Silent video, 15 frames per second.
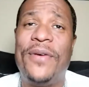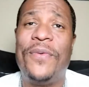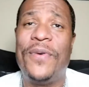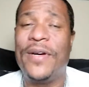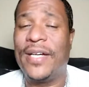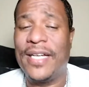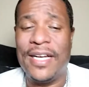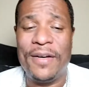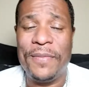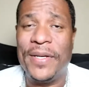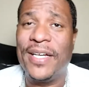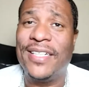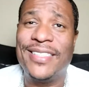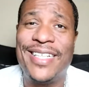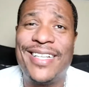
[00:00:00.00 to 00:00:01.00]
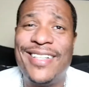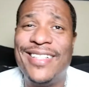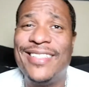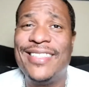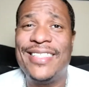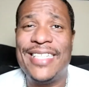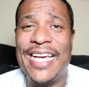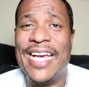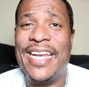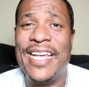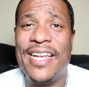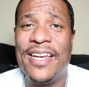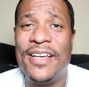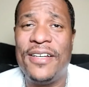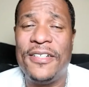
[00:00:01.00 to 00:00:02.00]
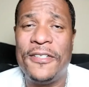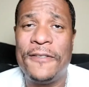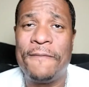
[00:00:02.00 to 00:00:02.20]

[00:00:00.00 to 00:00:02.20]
workout because I couldn't stand that long.